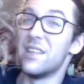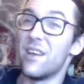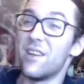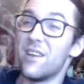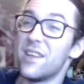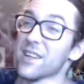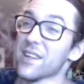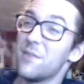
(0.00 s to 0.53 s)

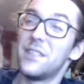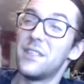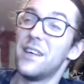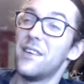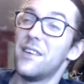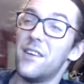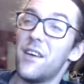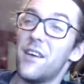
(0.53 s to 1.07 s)
It comes down
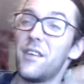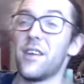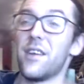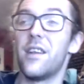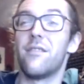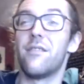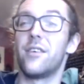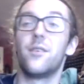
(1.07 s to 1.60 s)
to nothing can
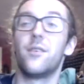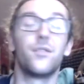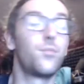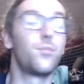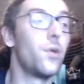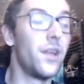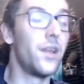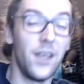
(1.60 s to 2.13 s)
ever go as
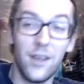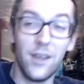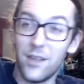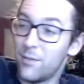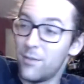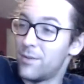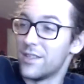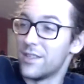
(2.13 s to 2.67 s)
planned.
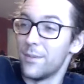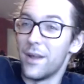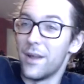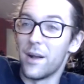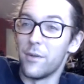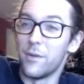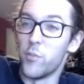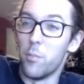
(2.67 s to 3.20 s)
It doesn't matter
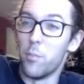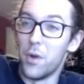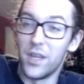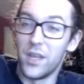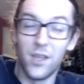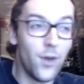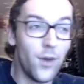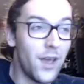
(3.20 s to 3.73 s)
how much money
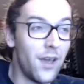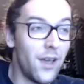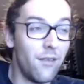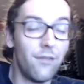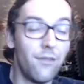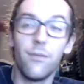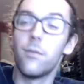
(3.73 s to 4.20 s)
you have.